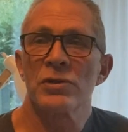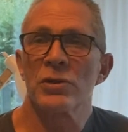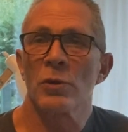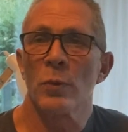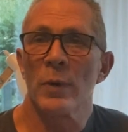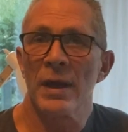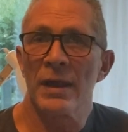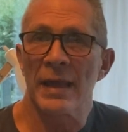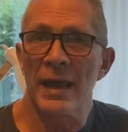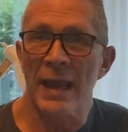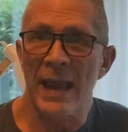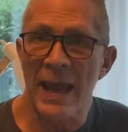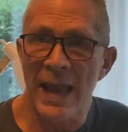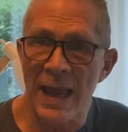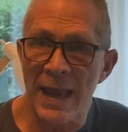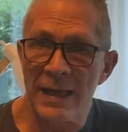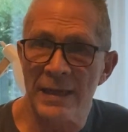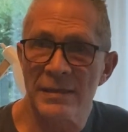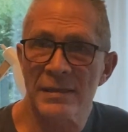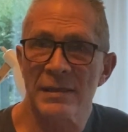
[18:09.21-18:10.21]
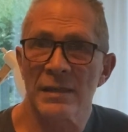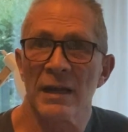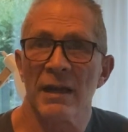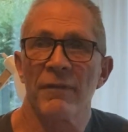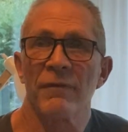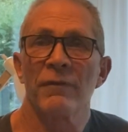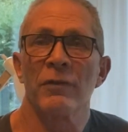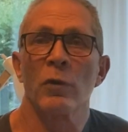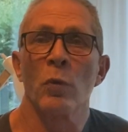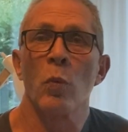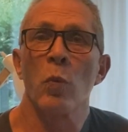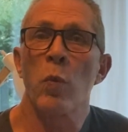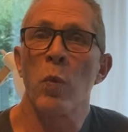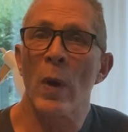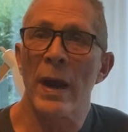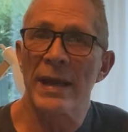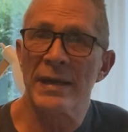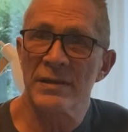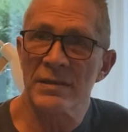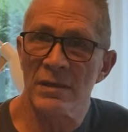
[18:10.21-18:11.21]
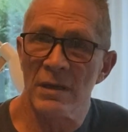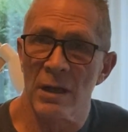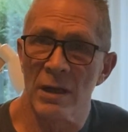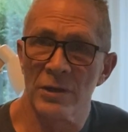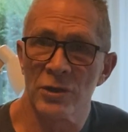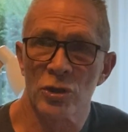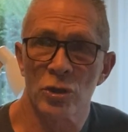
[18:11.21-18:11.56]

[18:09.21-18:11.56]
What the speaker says: the way they hang stuff, the weights on